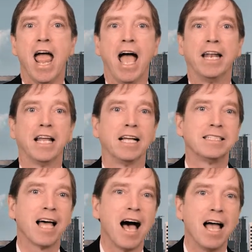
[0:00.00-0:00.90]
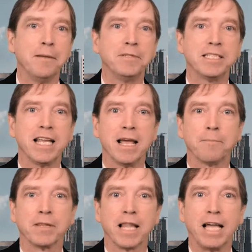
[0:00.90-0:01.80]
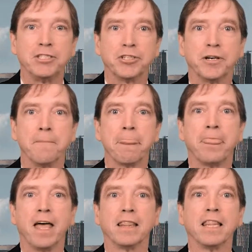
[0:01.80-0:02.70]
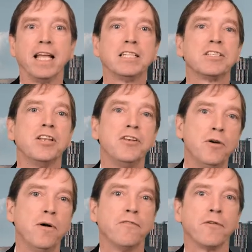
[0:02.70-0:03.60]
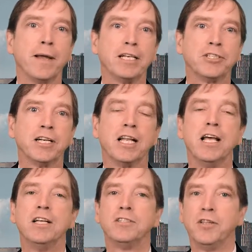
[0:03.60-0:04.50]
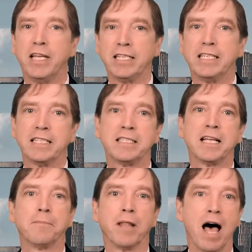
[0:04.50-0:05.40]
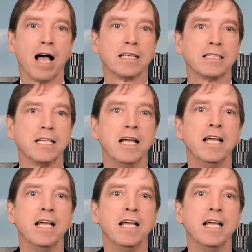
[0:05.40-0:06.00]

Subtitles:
and a timestamp ledger that links the new information to the existing blocks.